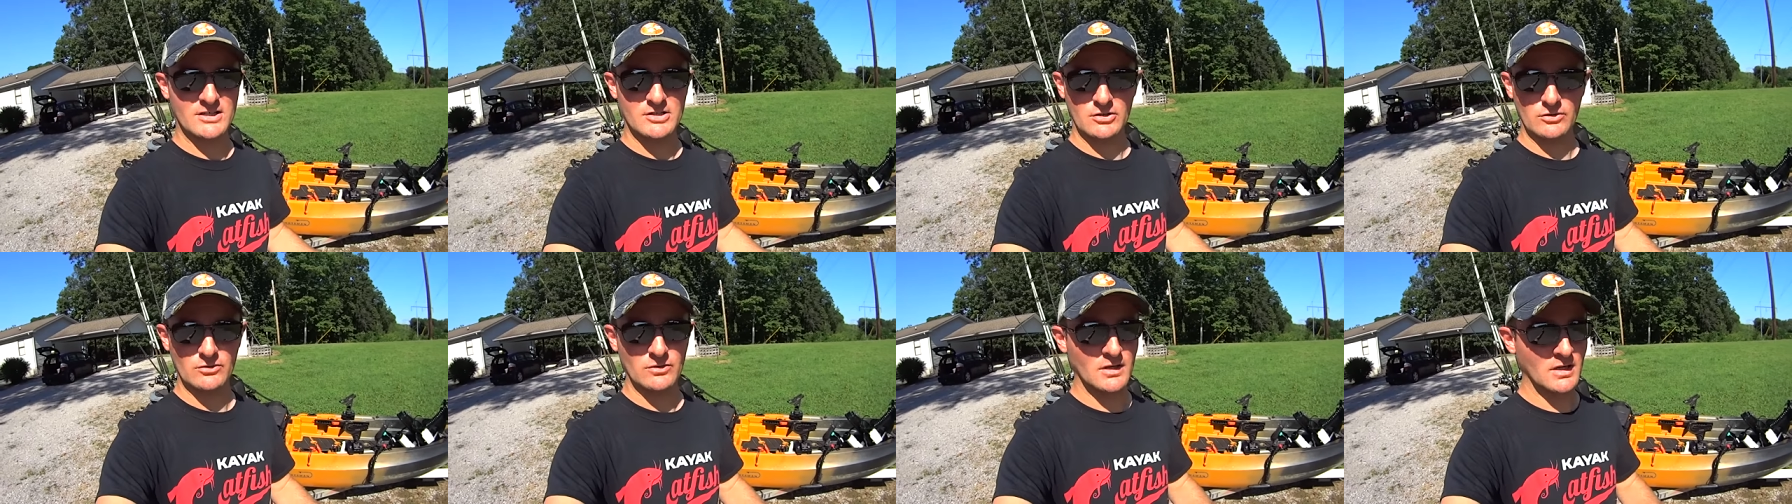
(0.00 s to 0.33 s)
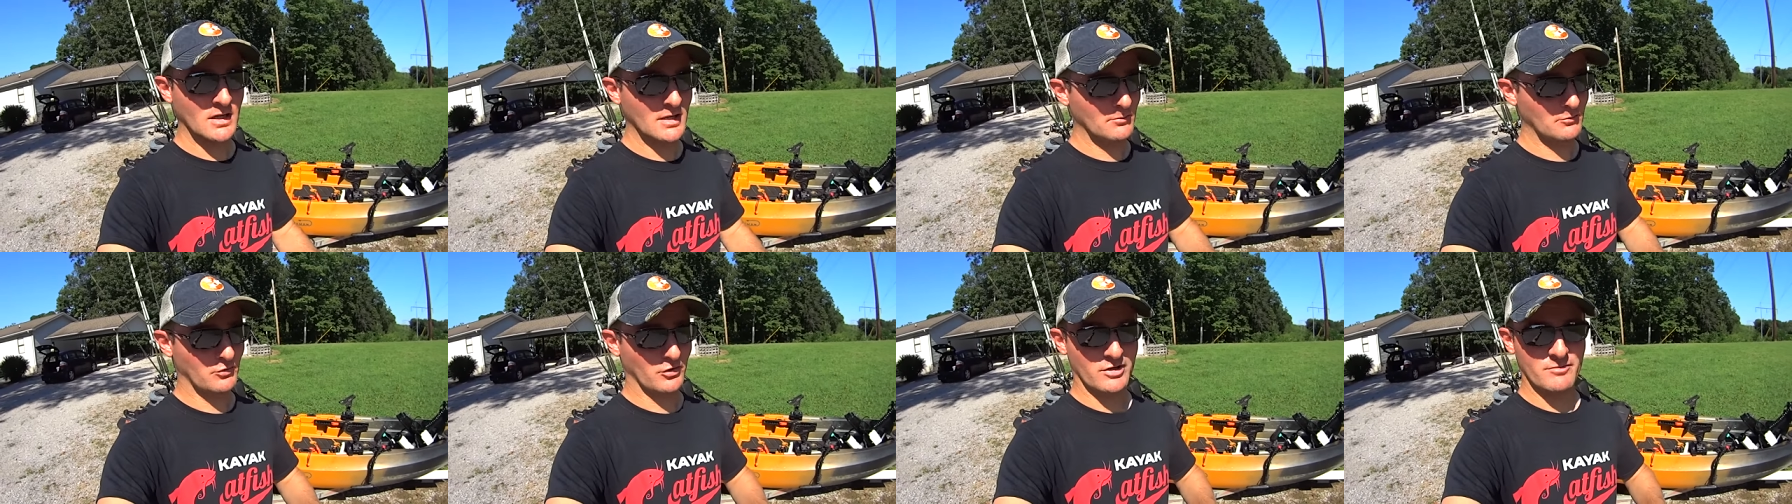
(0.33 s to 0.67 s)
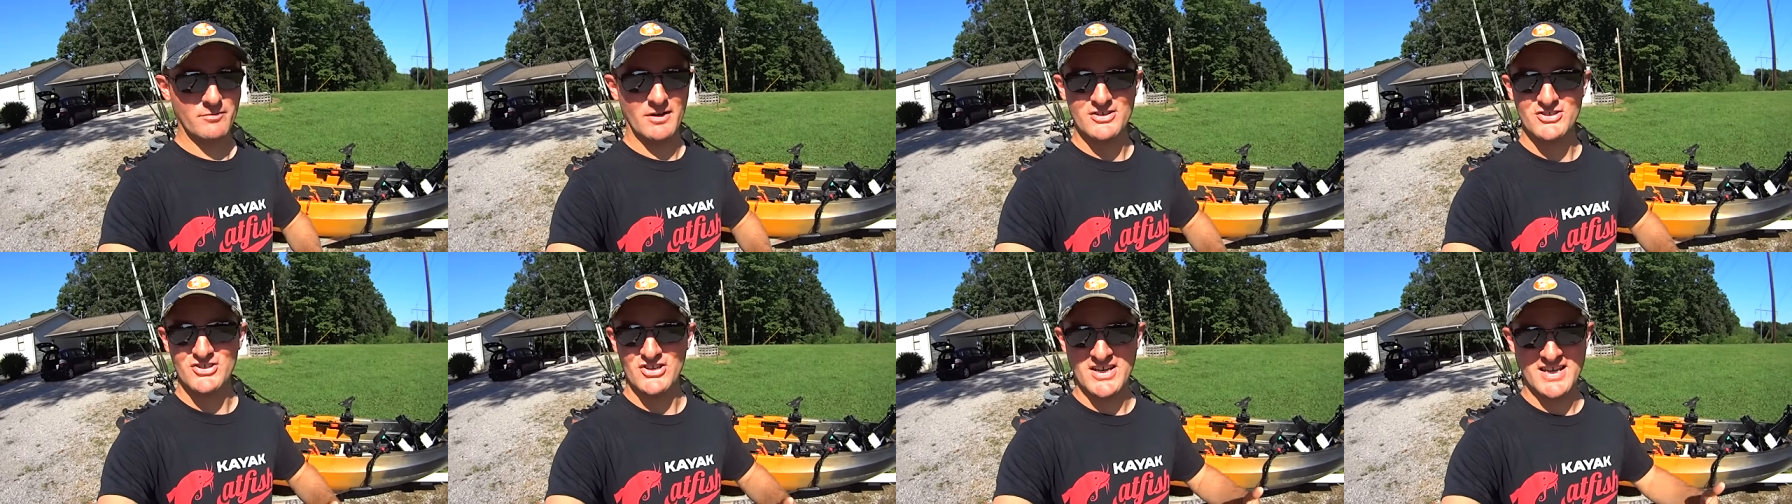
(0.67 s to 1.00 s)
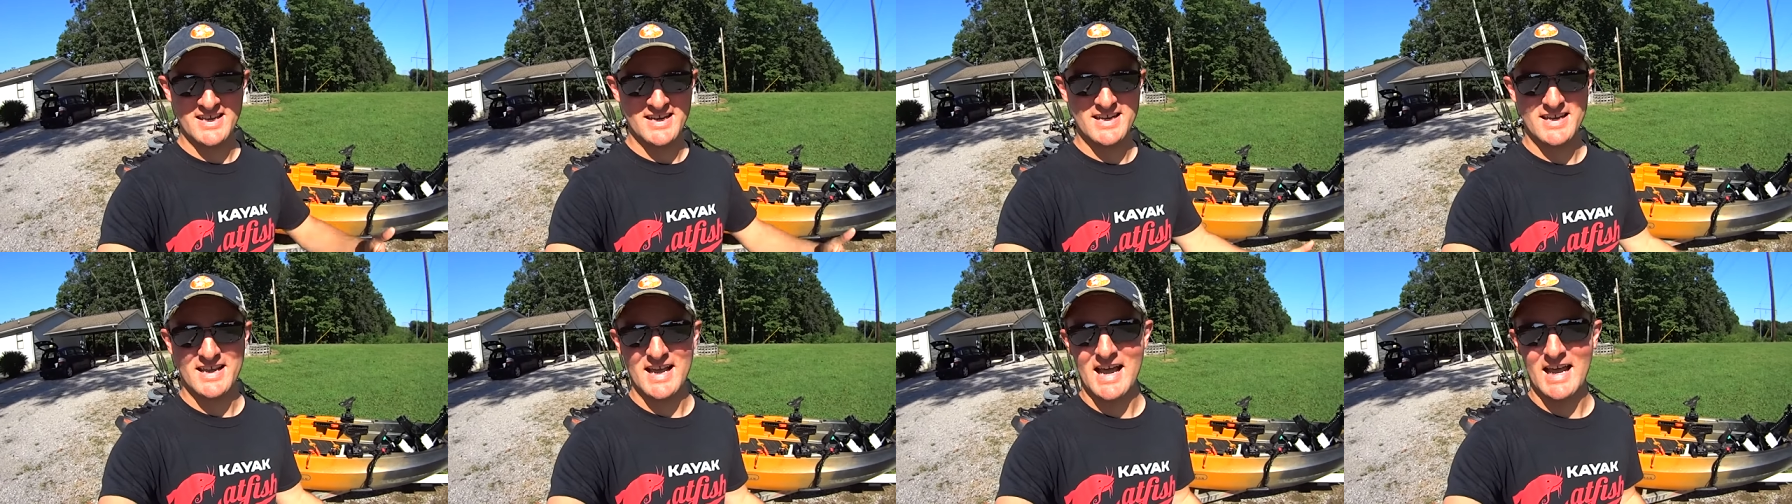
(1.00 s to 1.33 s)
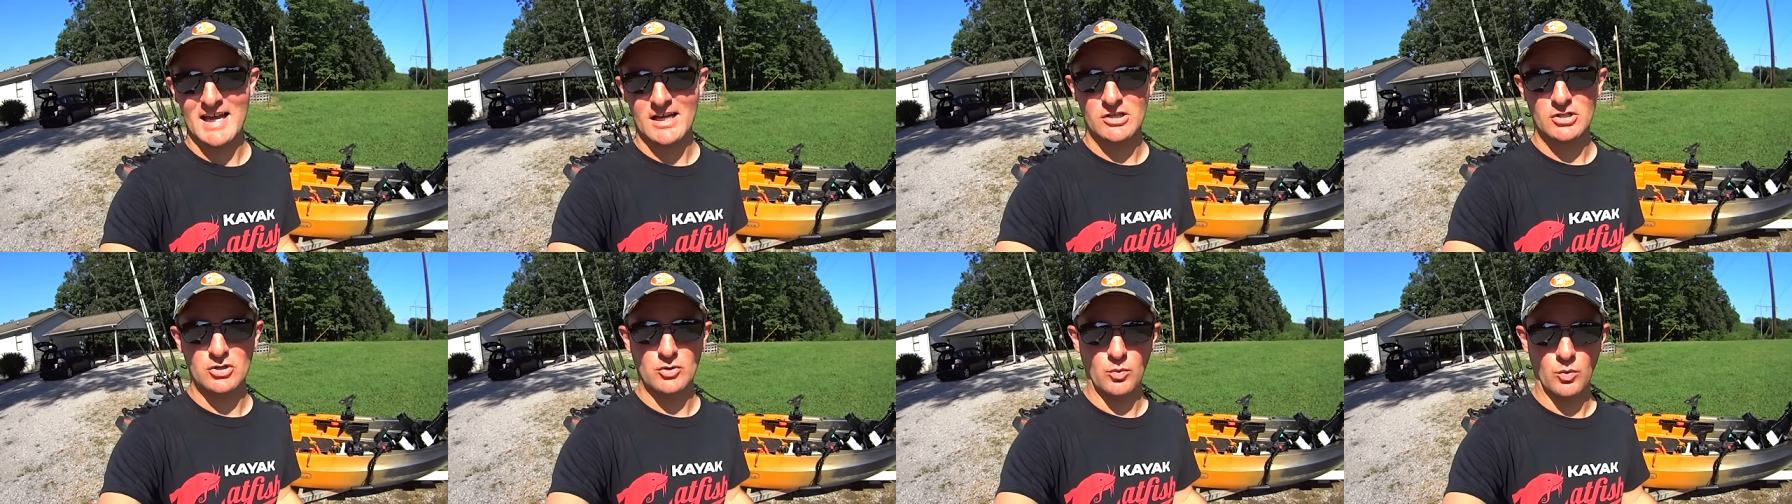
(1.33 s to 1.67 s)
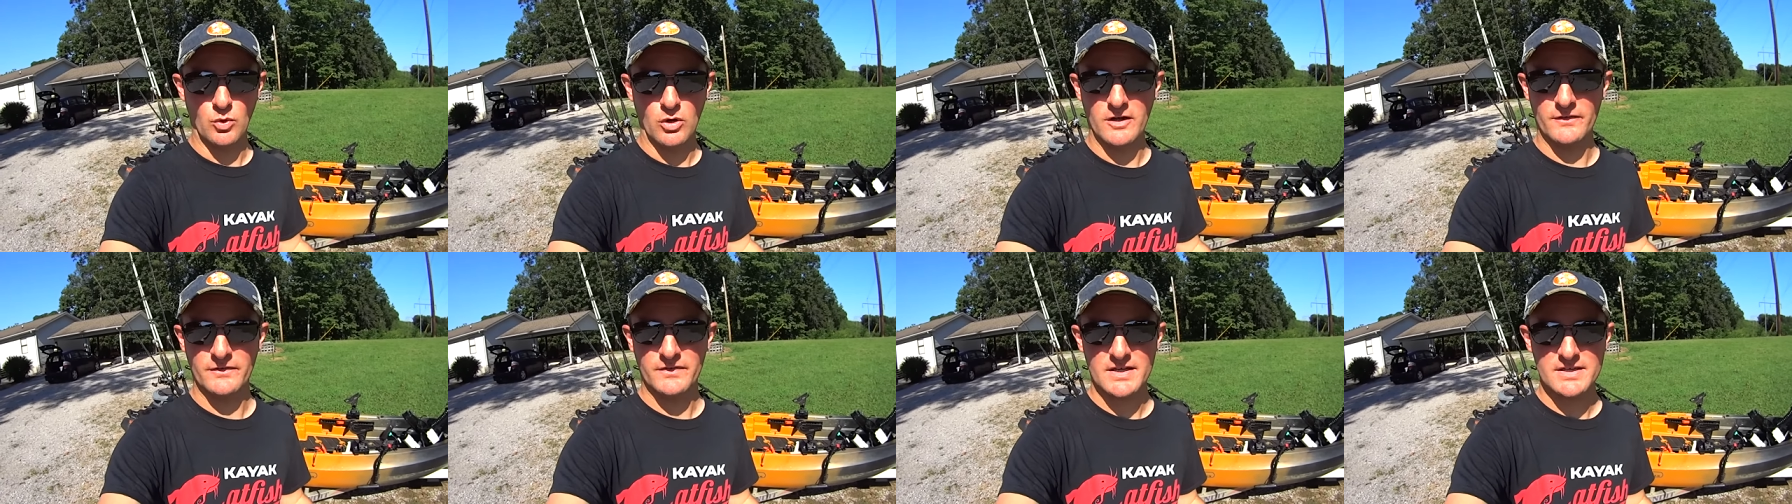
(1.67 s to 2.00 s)
to pretty much any kayak you
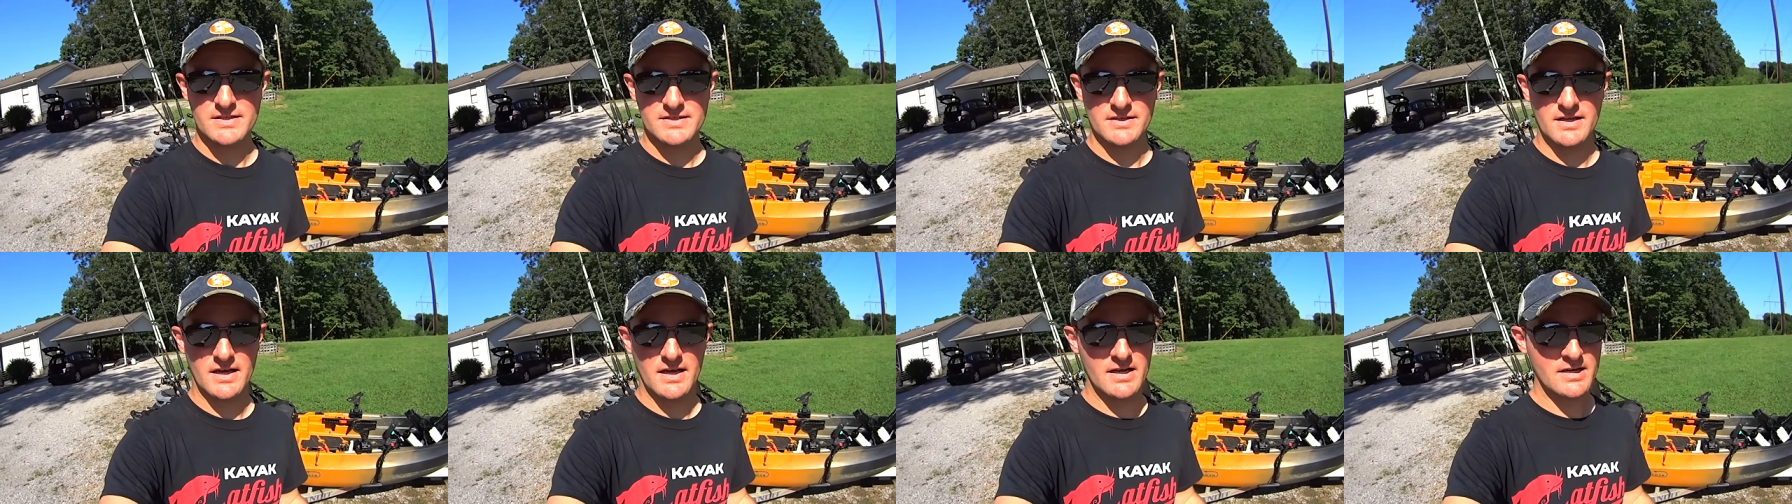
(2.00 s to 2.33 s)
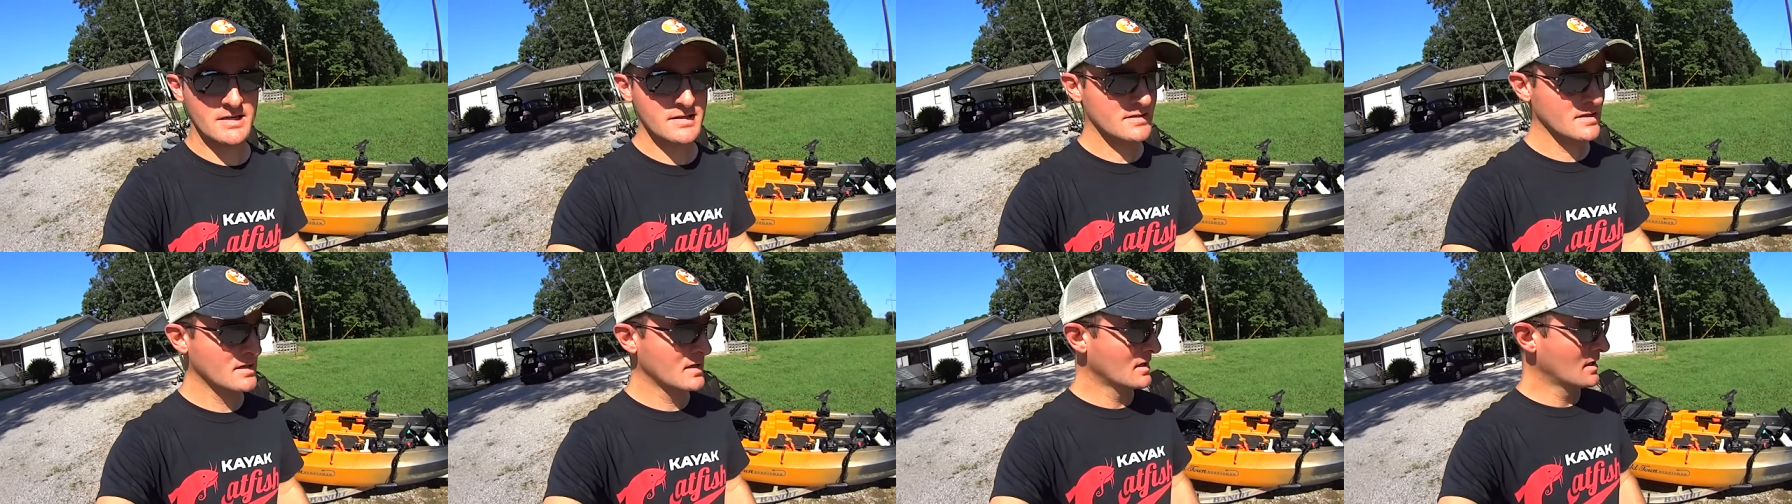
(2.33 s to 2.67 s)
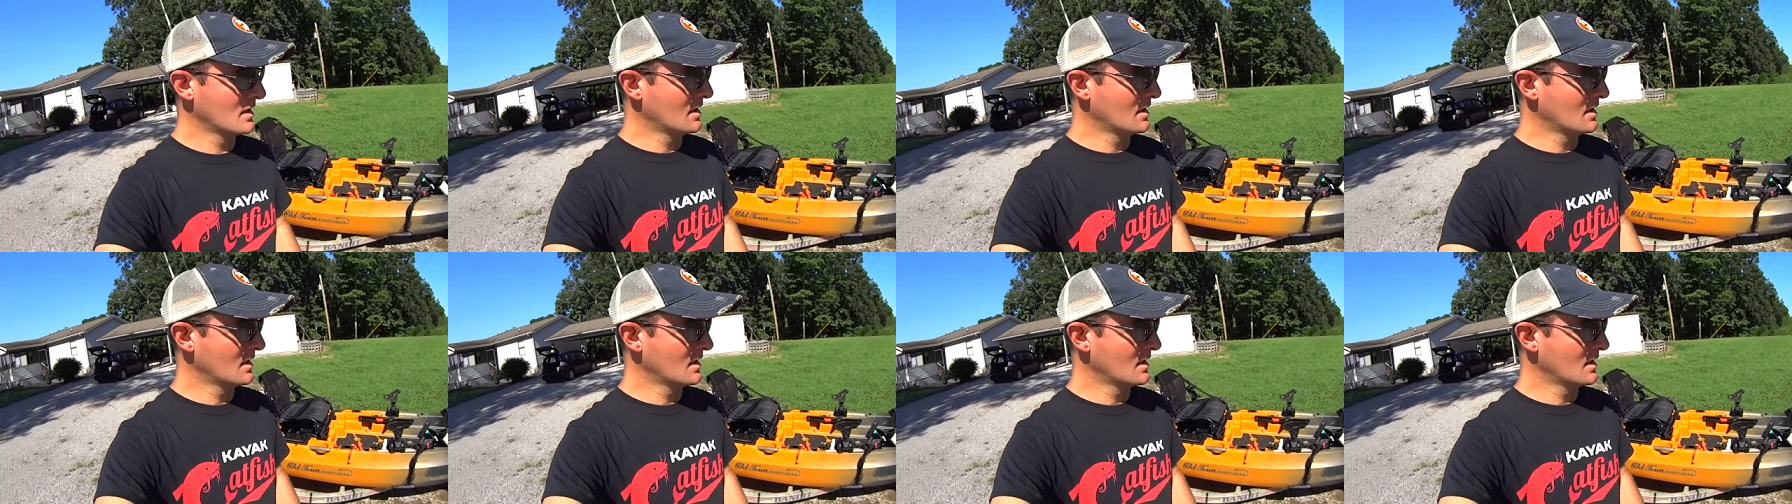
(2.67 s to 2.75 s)
want these days,